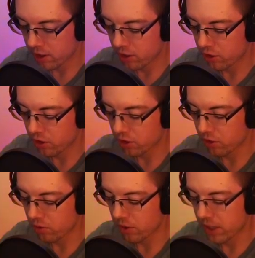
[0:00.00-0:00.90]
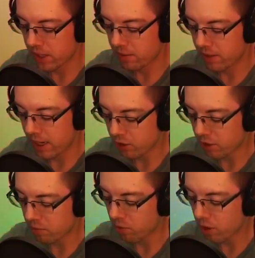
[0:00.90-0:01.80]
So we did
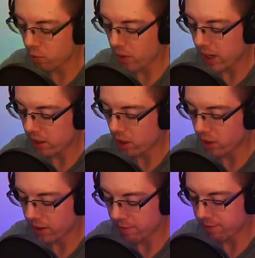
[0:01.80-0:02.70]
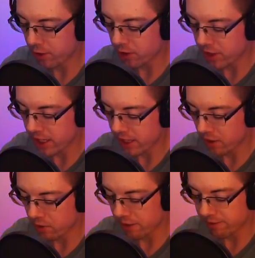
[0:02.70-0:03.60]
actually pretty well on the first hit,
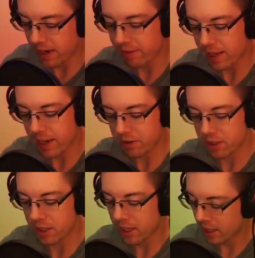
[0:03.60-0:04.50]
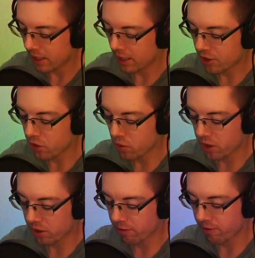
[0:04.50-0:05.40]
only
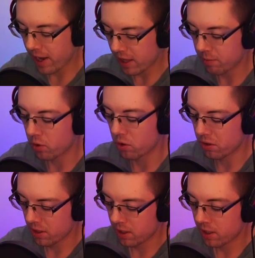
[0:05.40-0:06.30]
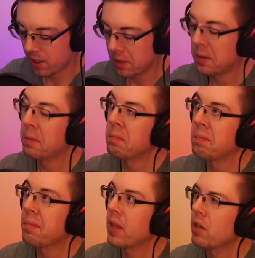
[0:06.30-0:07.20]
5,200 available.
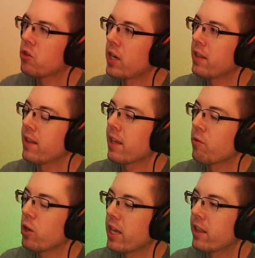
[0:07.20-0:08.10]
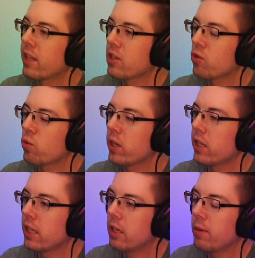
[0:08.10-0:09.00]
Trying to think, if we had this one
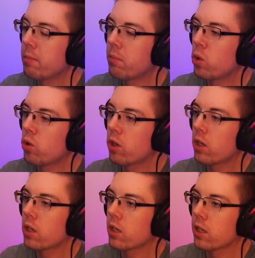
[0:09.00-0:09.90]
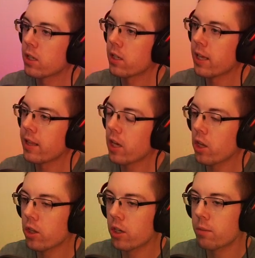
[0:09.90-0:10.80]
a little bit more and the
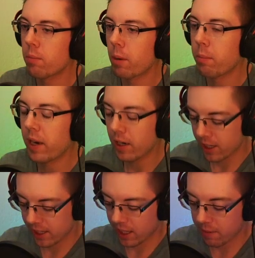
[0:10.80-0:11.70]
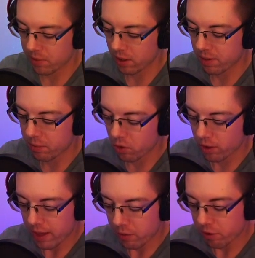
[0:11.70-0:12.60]
other Barbarian camp a little bit
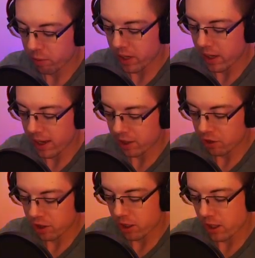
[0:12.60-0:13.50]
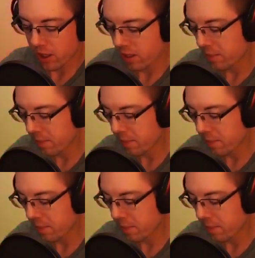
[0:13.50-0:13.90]
more, that would have been an extra